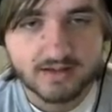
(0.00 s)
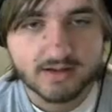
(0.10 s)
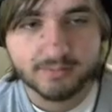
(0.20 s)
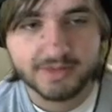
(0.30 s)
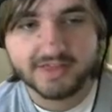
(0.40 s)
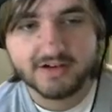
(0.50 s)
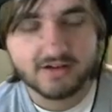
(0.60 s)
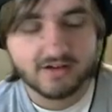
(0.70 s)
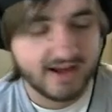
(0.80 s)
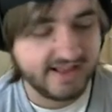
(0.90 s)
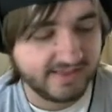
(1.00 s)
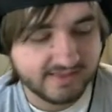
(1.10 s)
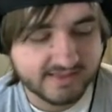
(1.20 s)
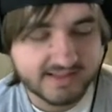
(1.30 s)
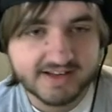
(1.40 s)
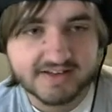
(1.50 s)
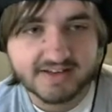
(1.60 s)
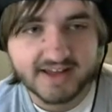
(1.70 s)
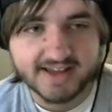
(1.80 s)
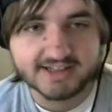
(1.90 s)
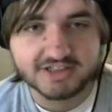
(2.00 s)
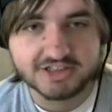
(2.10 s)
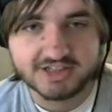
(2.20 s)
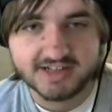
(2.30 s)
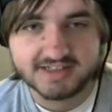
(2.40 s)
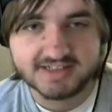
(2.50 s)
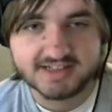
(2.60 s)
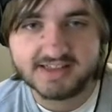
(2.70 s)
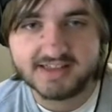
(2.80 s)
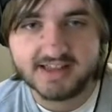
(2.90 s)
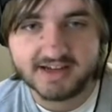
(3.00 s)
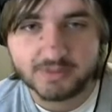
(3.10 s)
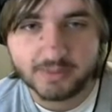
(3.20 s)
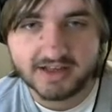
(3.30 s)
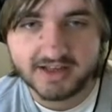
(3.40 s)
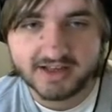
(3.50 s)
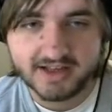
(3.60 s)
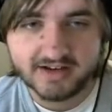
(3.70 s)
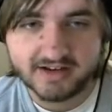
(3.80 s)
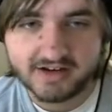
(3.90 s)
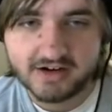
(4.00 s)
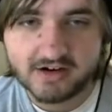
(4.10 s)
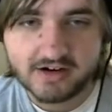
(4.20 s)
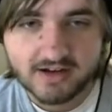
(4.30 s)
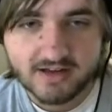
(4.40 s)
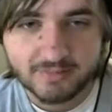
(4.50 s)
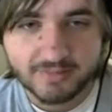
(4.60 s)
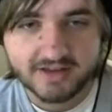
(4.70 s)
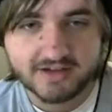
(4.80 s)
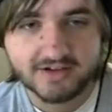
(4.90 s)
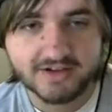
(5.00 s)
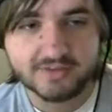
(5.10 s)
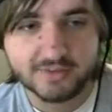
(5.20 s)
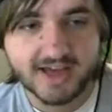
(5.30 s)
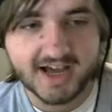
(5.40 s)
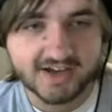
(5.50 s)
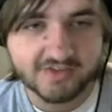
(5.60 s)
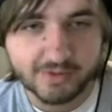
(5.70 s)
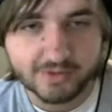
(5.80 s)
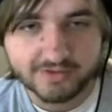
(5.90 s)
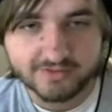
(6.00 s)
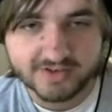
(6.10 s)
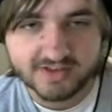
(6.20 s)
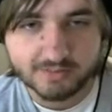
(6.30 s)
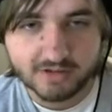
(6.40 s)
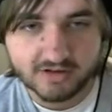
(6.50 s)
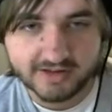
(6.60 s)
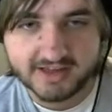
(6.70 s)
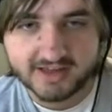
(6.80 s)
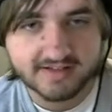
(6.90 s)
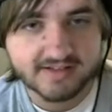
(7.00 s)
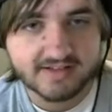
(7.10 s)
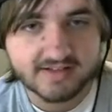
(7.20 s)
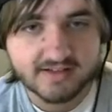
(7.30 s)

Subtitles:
But there are at least 8 chests, I think, we can get in here, because we have both of the small keys.